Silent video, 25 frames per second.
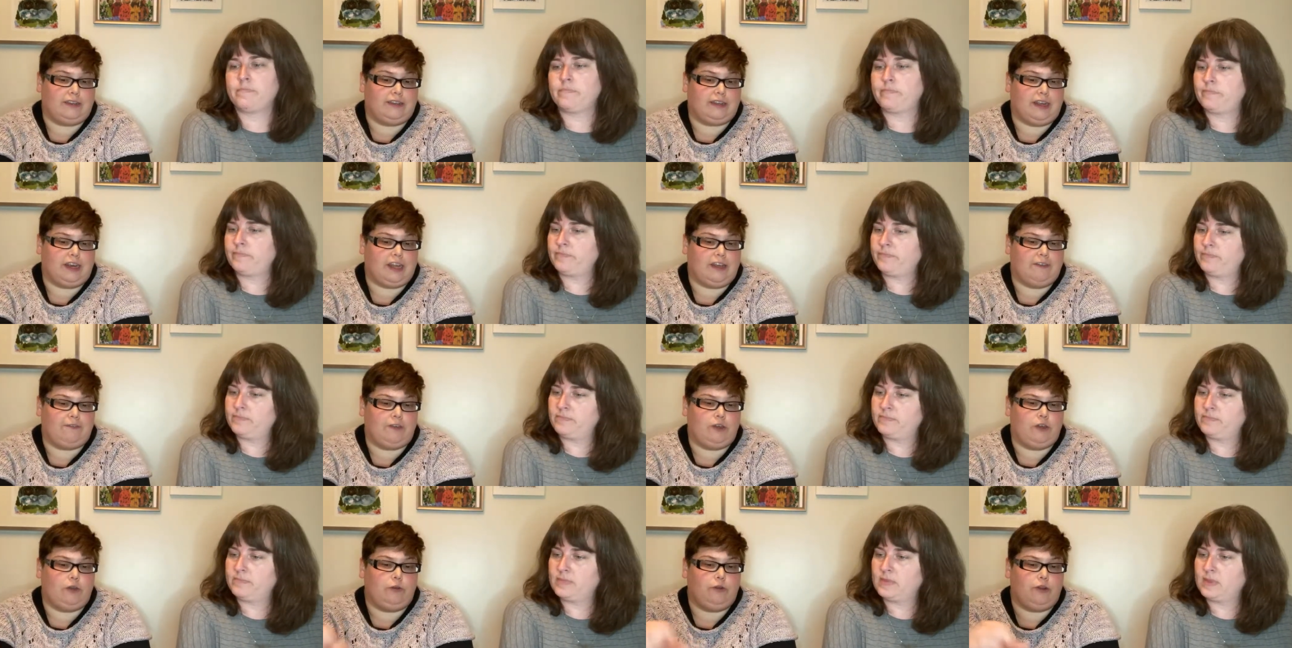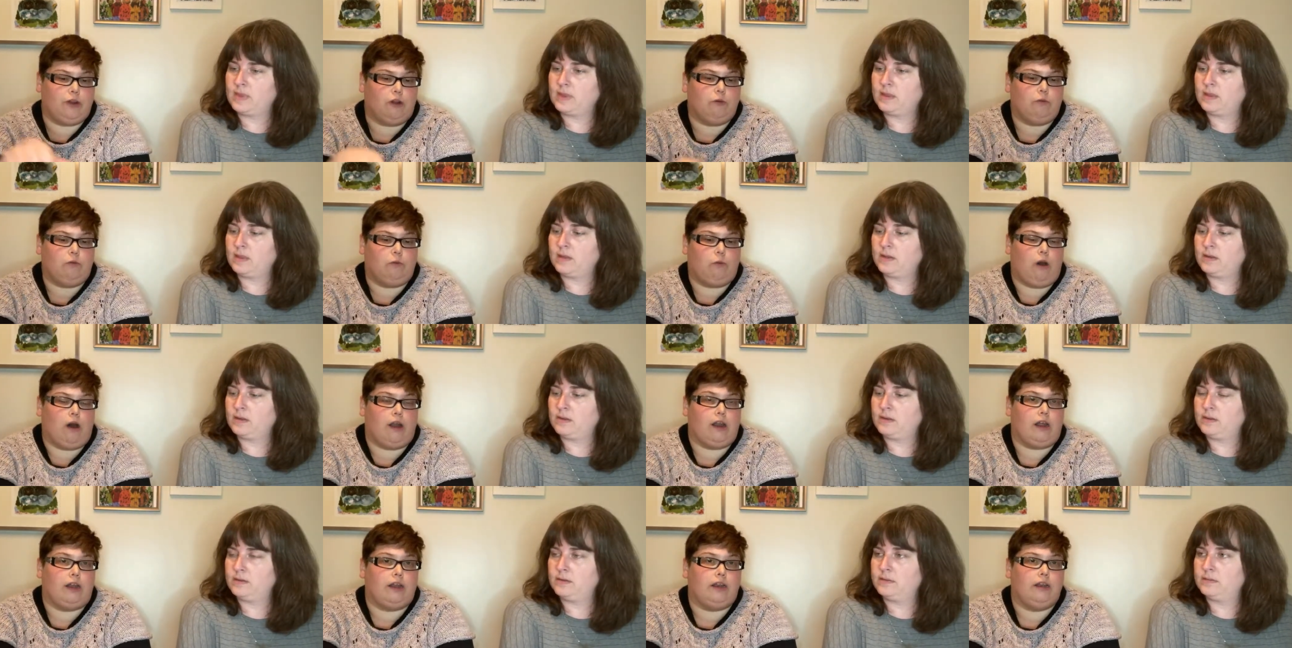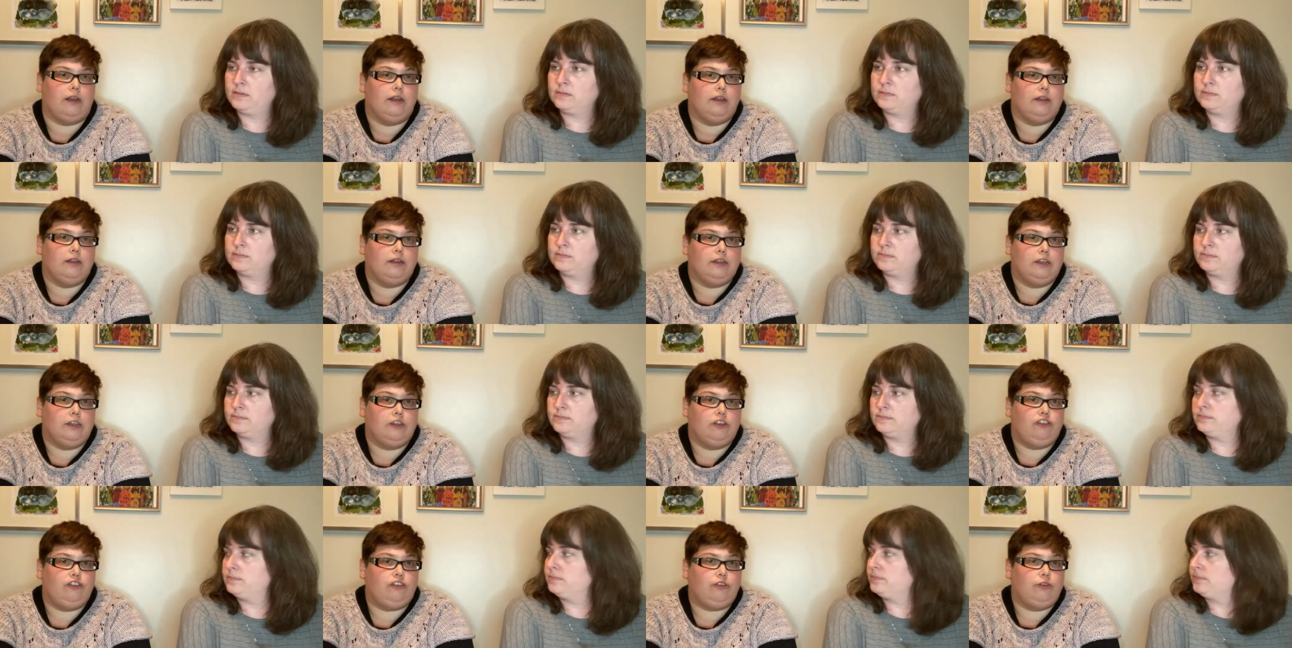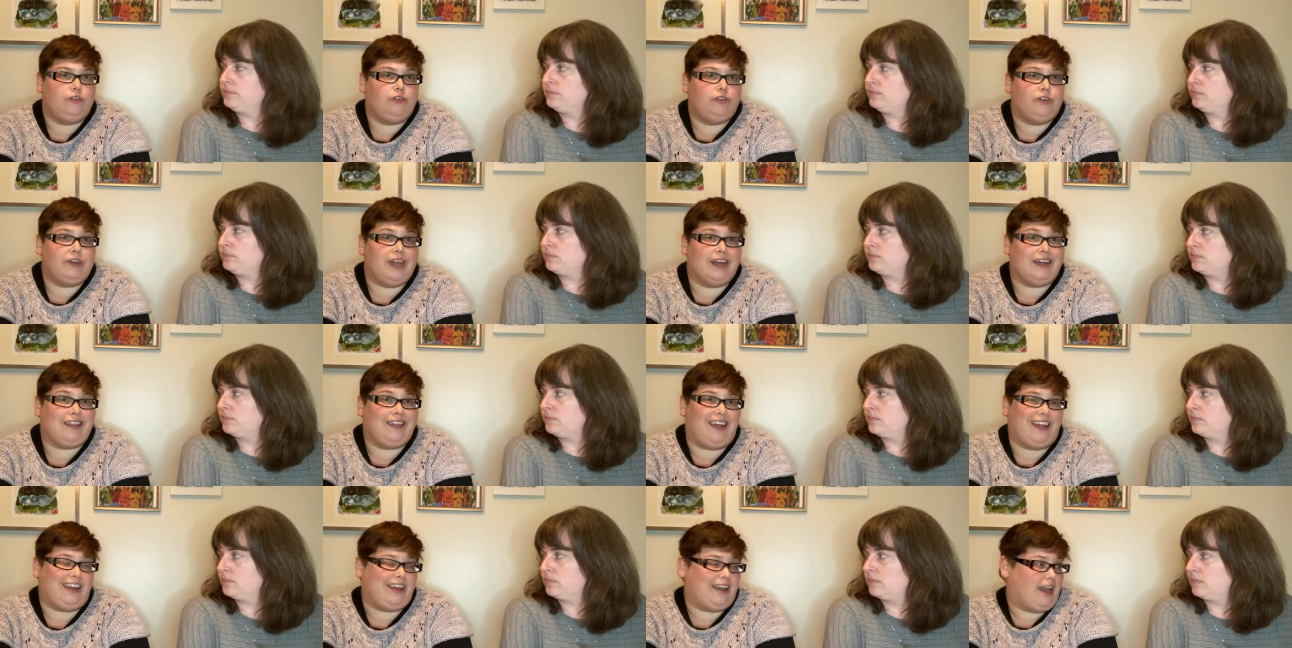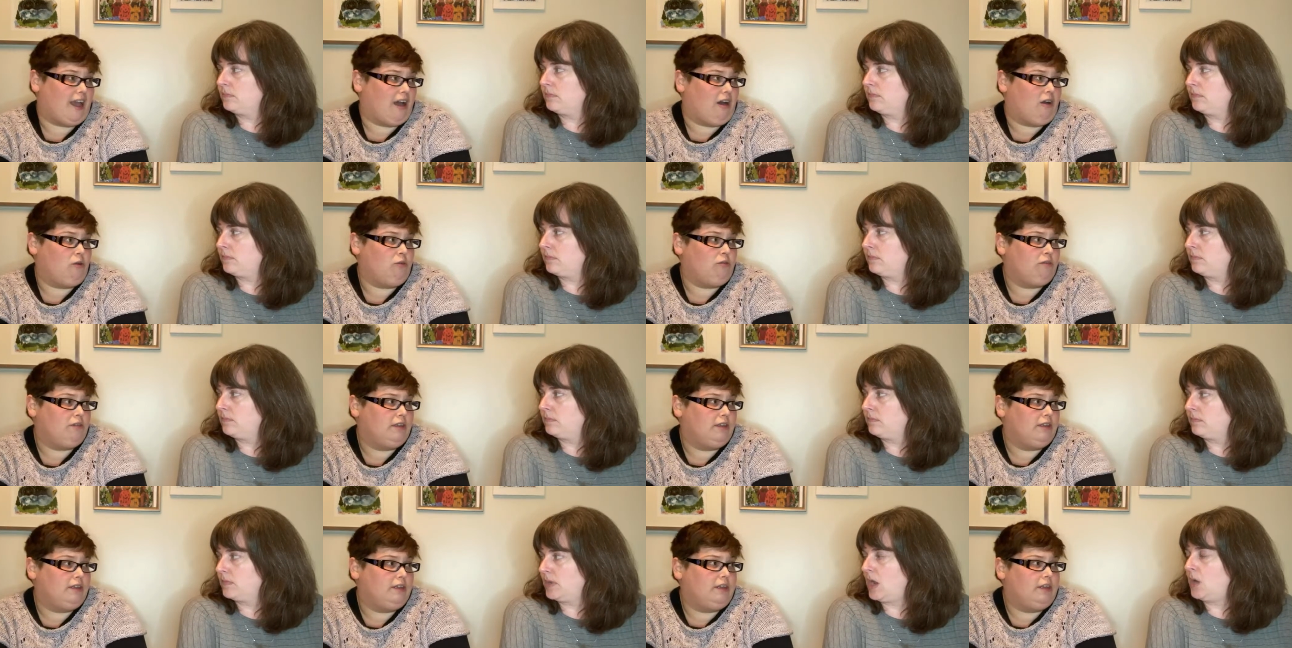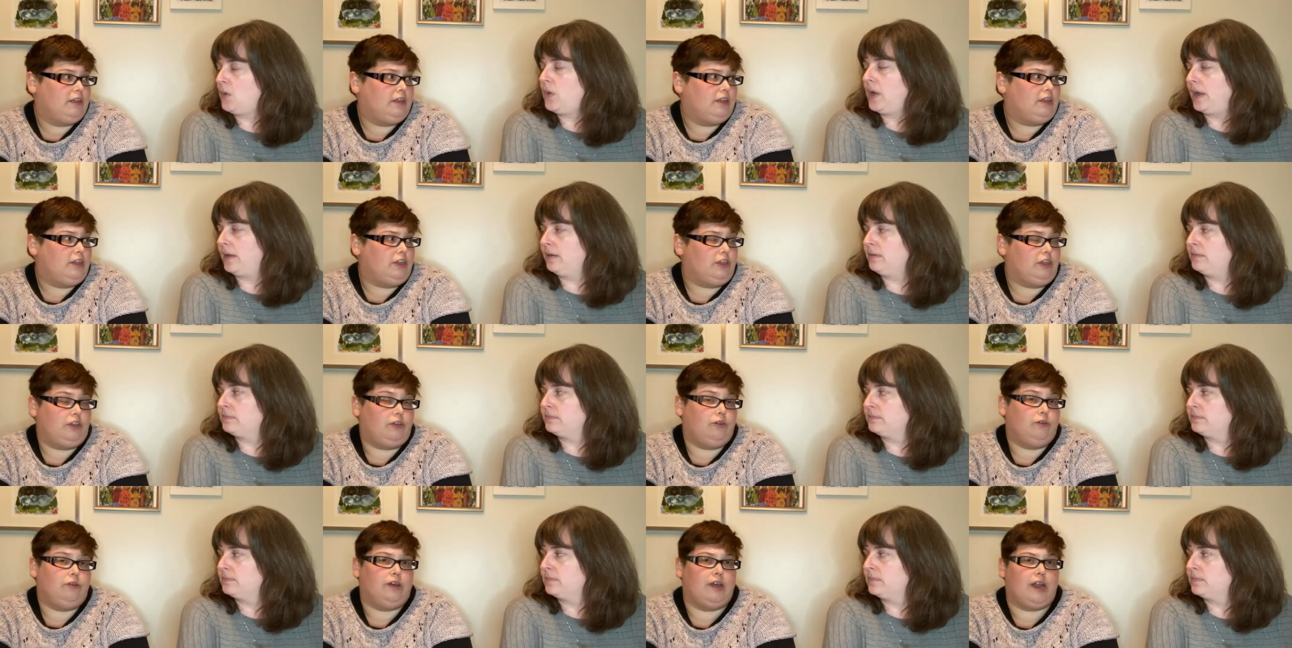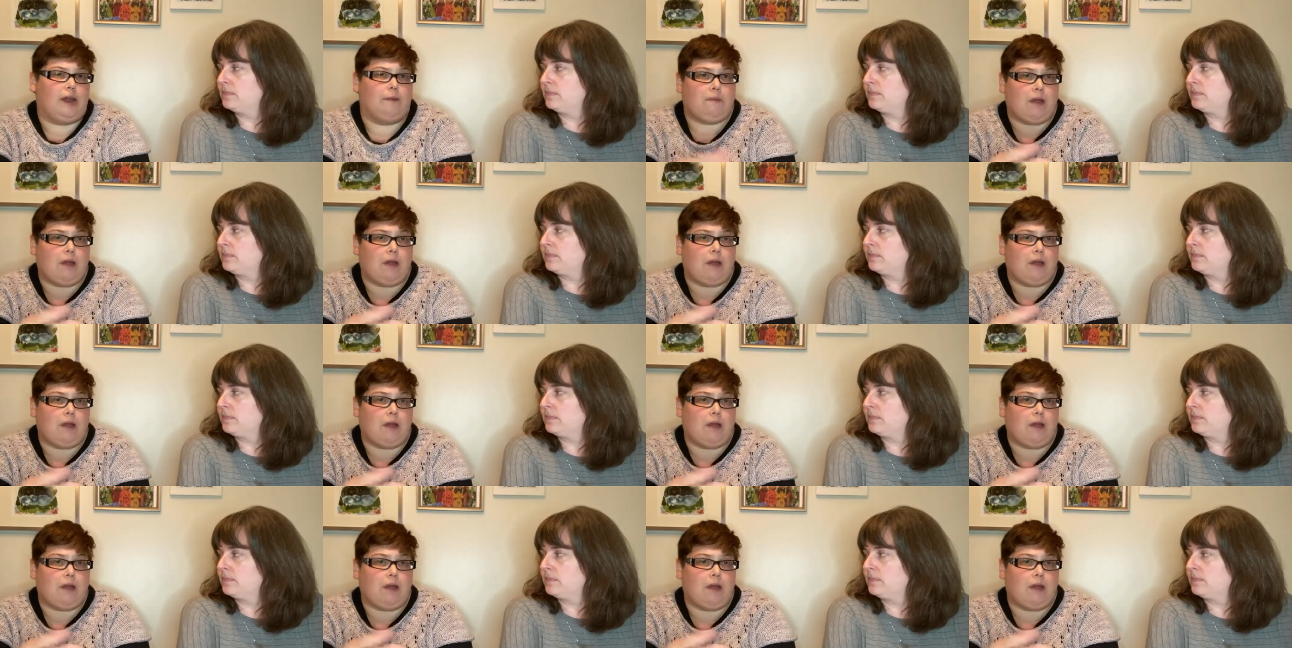Speaker 1: is that if you don't want to choose your neckline now, okay, you could.